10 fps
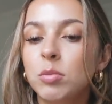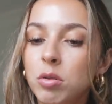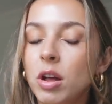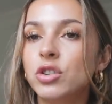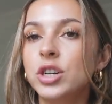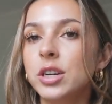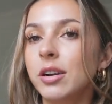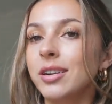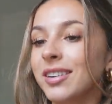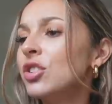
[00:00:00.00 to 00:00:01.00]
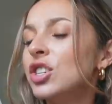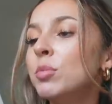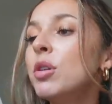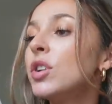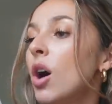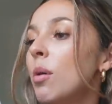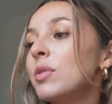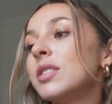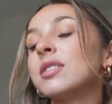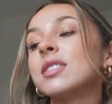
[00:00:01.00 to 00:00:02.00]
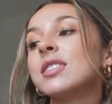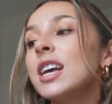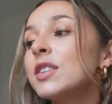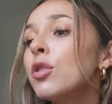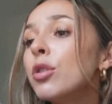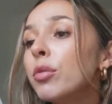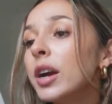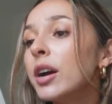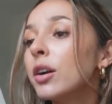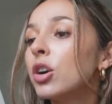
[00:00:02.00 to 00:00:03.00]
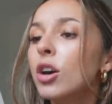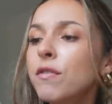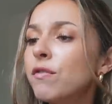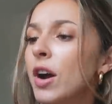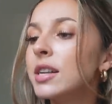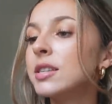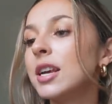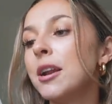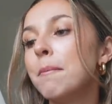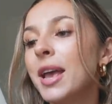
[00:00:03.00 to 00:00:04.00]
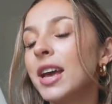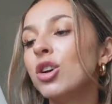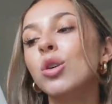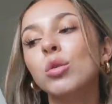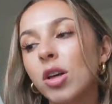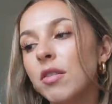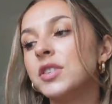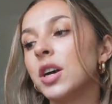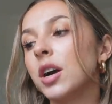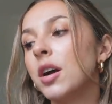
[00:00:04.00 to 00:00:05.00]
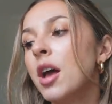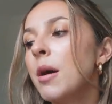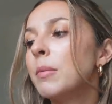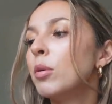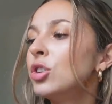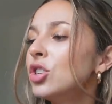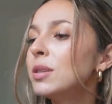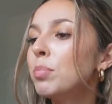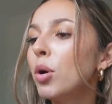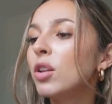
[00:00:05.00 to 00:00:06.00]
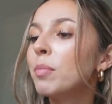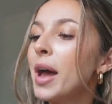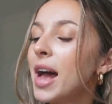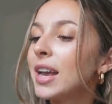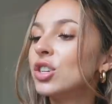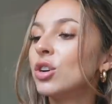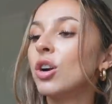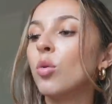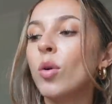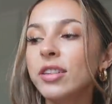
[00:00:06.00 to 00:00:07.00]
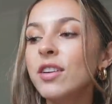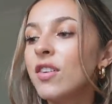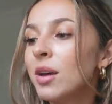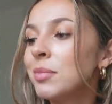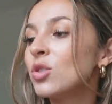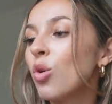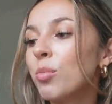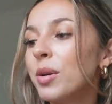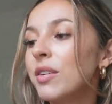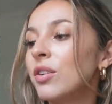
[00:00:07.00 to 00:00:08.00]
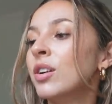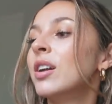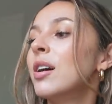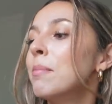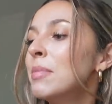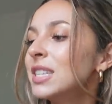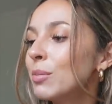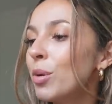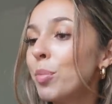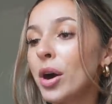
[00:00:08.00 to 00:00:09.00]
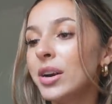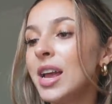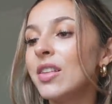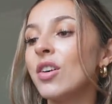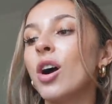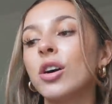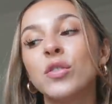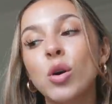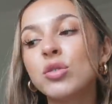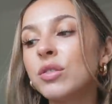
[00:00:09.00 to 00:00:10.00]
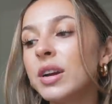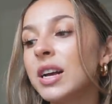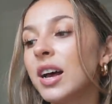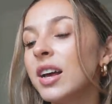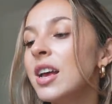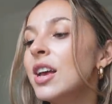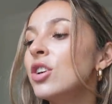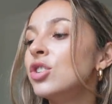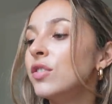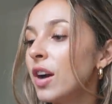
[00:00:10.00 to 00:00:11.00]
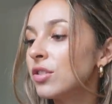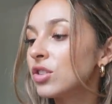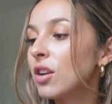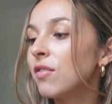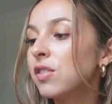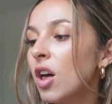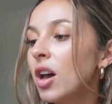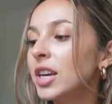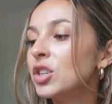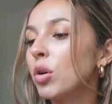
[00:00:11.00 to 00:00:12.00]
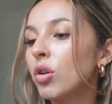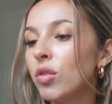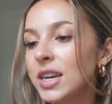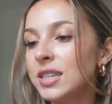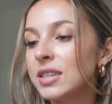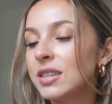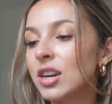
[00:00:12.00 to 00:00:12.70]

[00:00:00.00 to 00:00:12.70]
Probably cheated on her. She's moved on with a successful career, good friends, and a man who loves her. But when she's pulled back into her wealthy family's orbit for an unmissable party in the heart of Costa Rica, she finds herself flung into a crisis.